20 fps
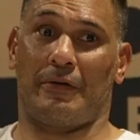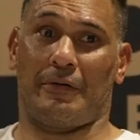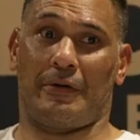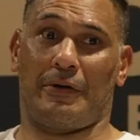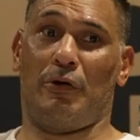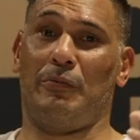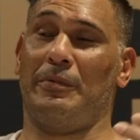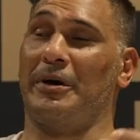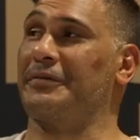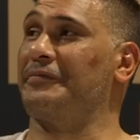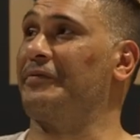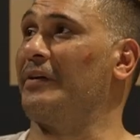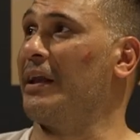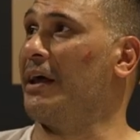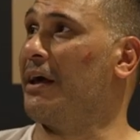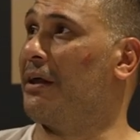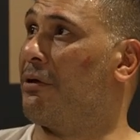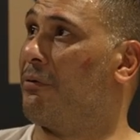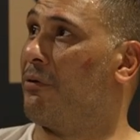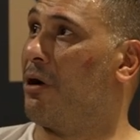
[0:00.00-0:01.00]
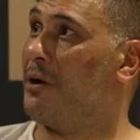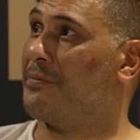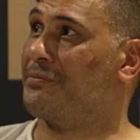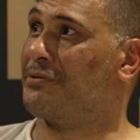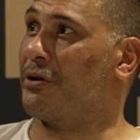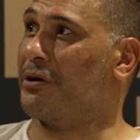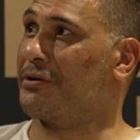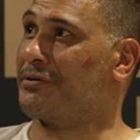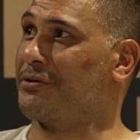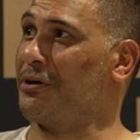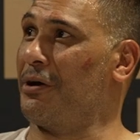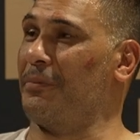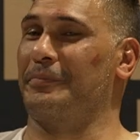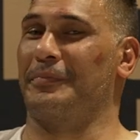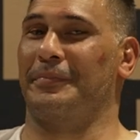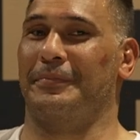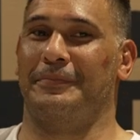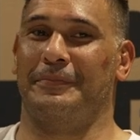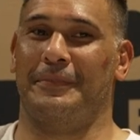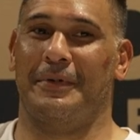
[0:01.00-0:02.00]
of almost fell out of the rope, so I stopped
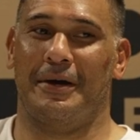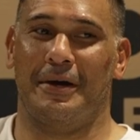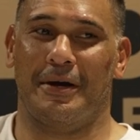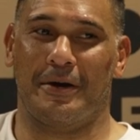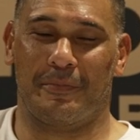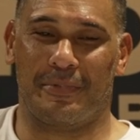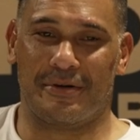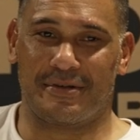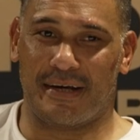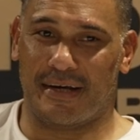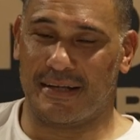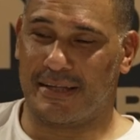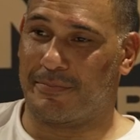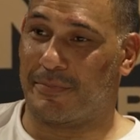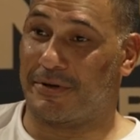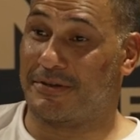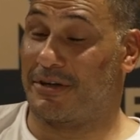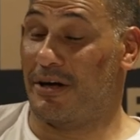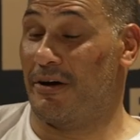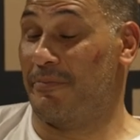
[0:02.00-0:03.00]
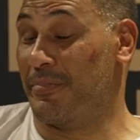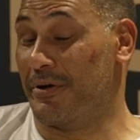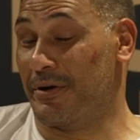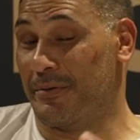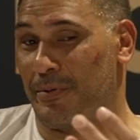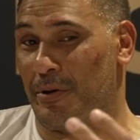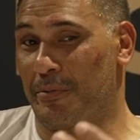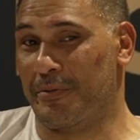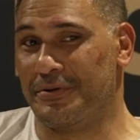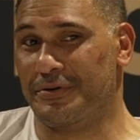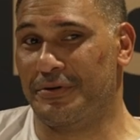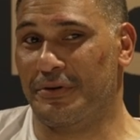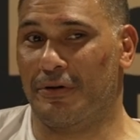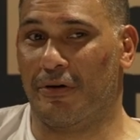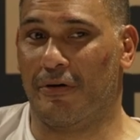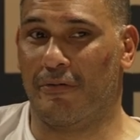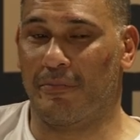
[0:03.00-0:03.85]
protecting myself, but I probably shouldn't